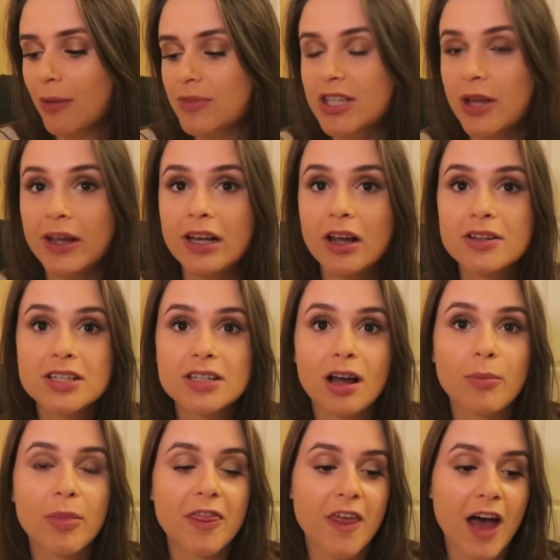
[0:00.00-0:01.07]
So he loaded
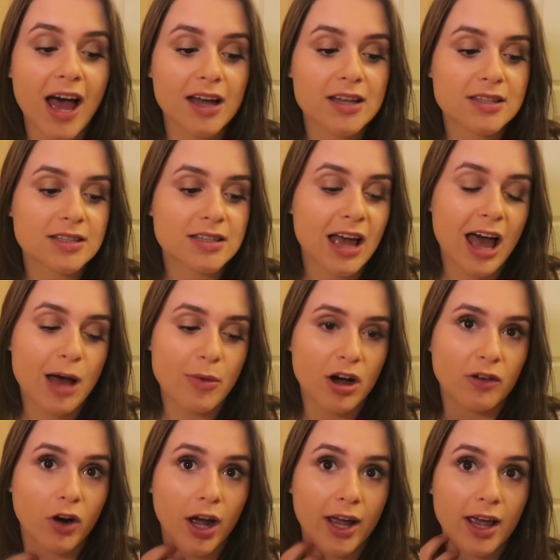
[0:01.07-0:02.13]
up that
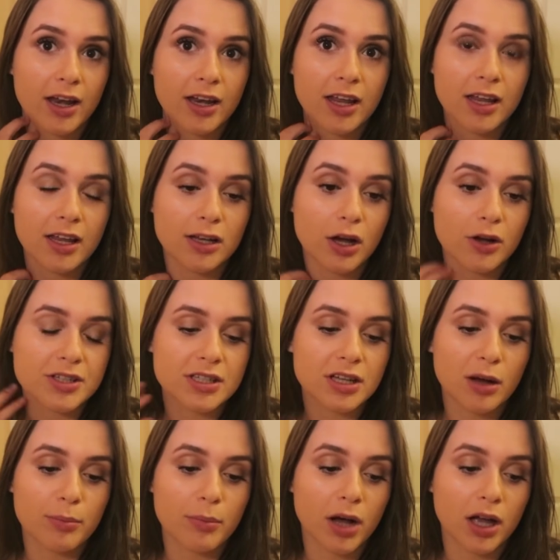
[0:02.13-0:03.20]
MRI and he loaded
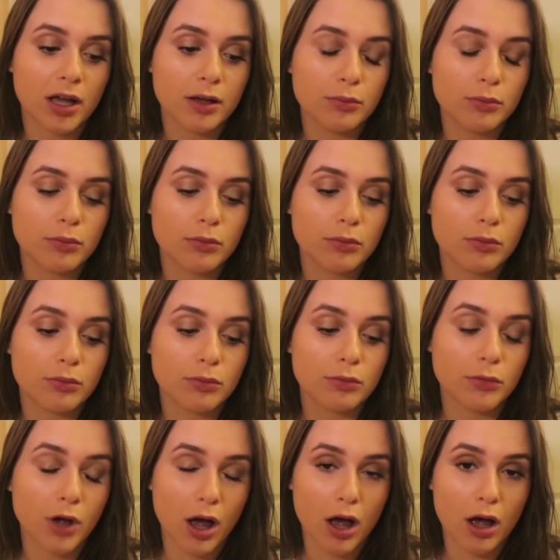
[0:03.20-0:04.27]
up my
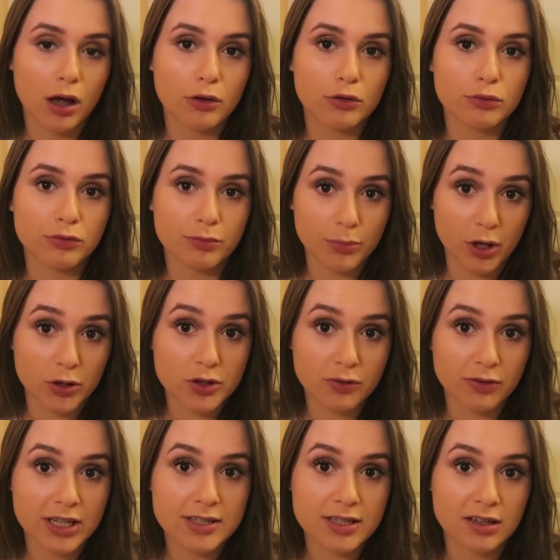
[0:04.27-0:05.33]
most
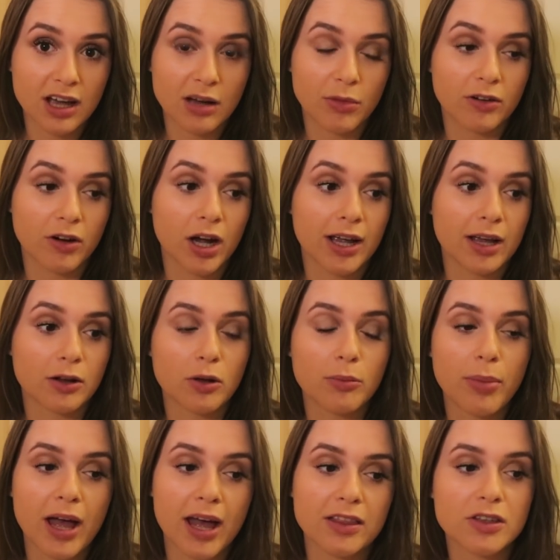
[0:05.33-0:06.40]
recent MRI and
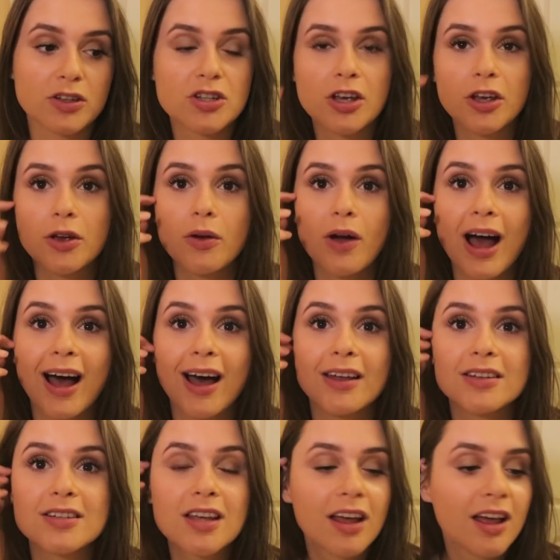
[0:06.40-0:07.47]
compared the two,
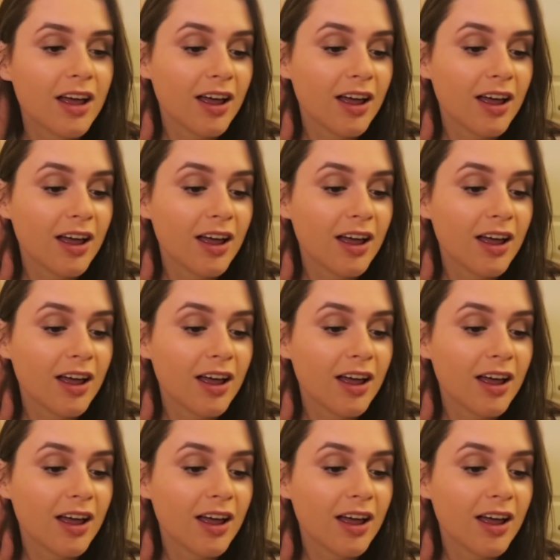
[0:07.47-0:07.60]
and